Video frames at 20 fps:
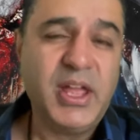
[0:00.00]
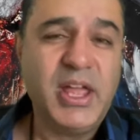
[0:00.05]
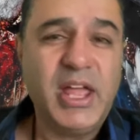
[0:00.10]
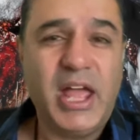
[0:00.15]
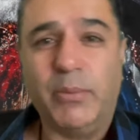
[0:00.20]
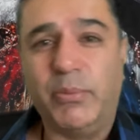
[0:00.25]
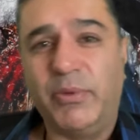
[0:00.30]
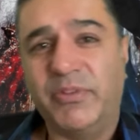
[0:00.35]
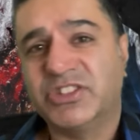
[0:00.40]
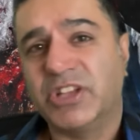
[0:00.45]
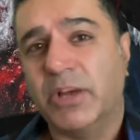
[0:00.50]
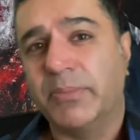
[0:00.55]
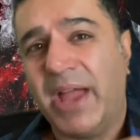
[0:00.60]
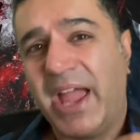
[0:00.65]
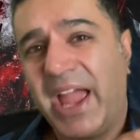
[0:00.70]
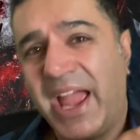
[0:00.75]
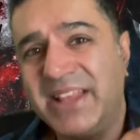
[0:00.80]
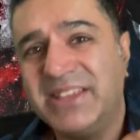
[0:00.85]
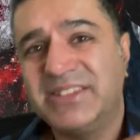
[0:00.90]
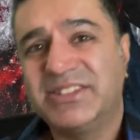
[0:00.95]
and with some
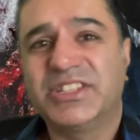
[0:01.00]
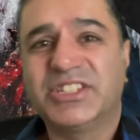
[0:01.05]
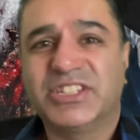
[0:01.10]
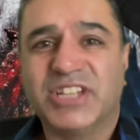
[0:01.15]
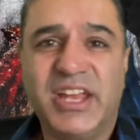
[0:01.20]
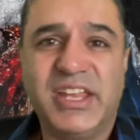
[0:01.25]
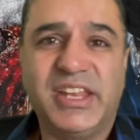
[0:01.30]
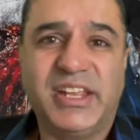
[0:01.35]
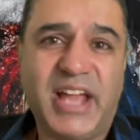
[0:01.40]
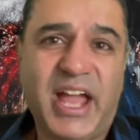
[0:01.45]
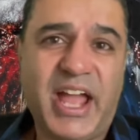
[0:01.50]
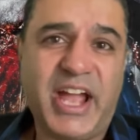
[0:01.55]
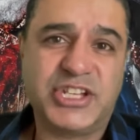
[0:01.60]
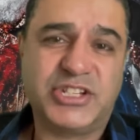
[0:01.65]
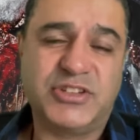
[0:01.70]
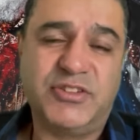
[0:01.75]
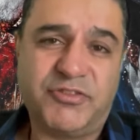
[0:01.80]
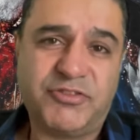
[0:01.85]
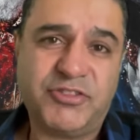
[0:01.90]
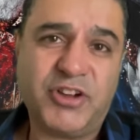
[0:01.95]
entertaining
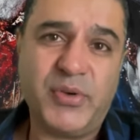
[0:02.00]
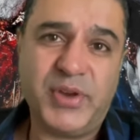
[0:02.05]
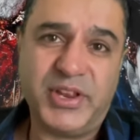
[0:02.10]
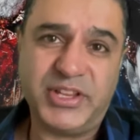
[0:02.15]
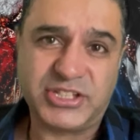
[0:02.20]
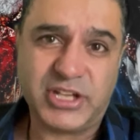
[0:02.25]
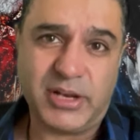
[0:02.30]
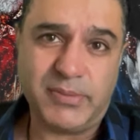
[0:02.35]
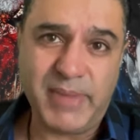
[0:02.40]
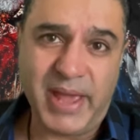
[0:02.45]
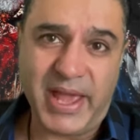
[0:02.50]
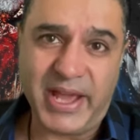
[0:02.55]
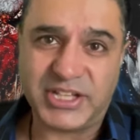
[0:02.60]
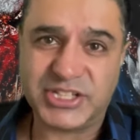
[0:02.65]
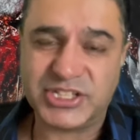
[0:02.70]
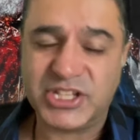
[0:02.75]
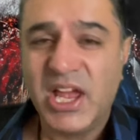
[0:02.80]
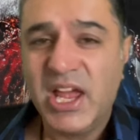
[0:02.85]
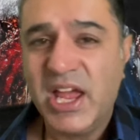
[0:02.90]
action thrown into the mix,